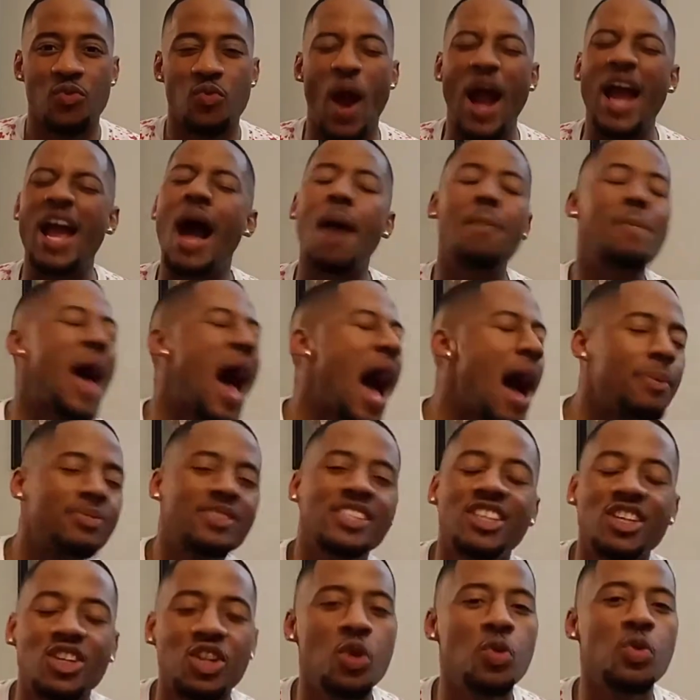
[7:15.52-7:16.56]
right? I'm
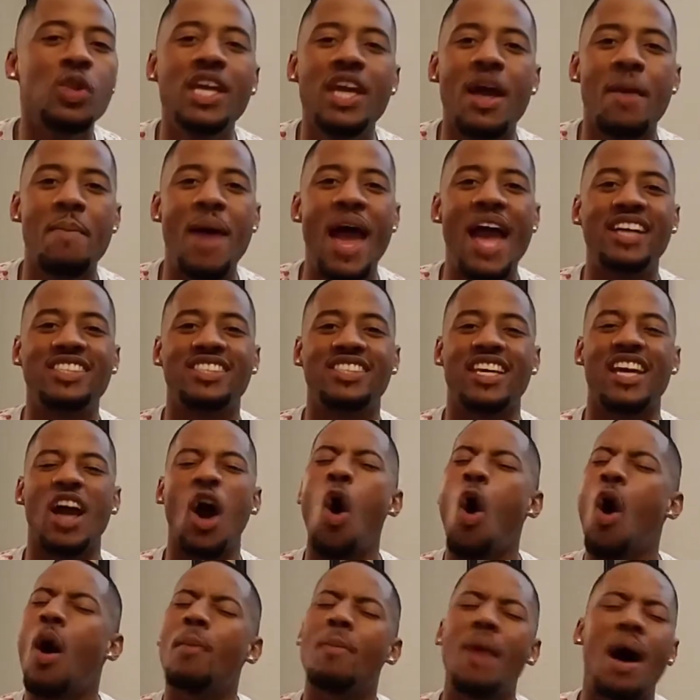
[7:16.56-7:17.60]
absolutely amazing.
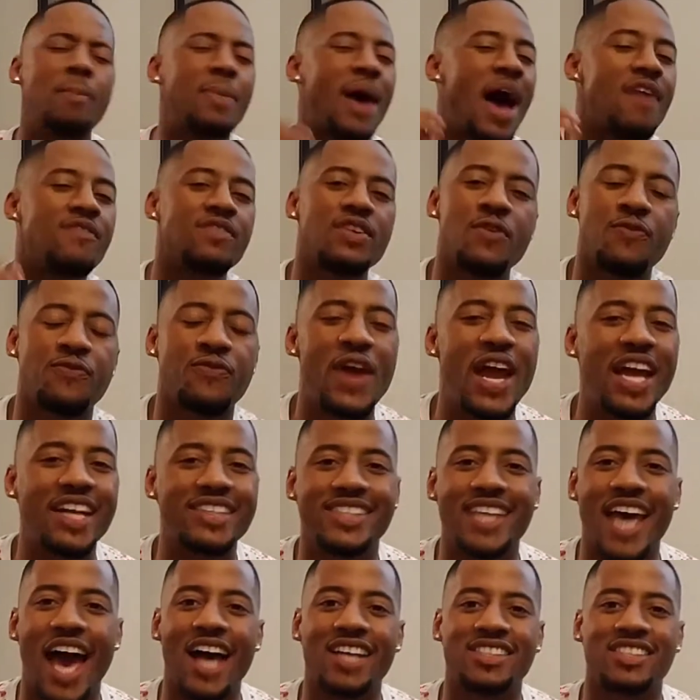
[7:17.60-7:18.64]
Oh, I'm having a
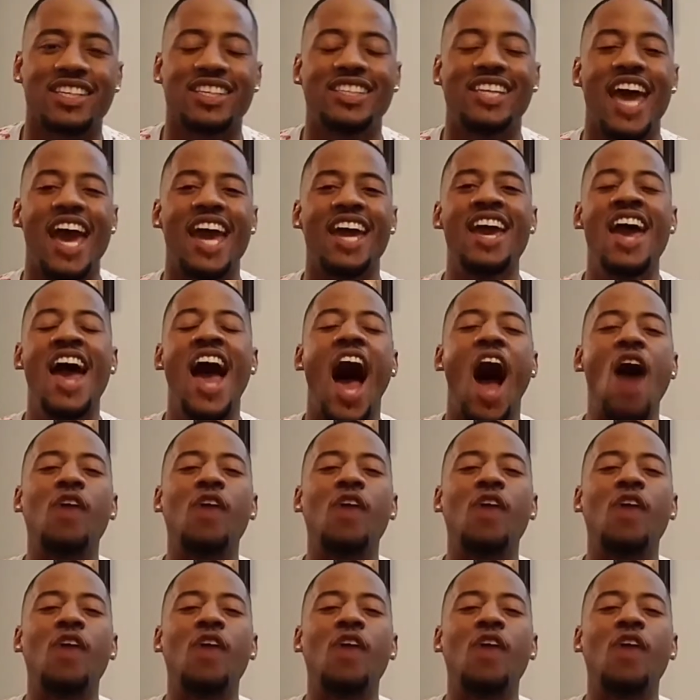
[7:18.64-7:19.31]
fantastic day.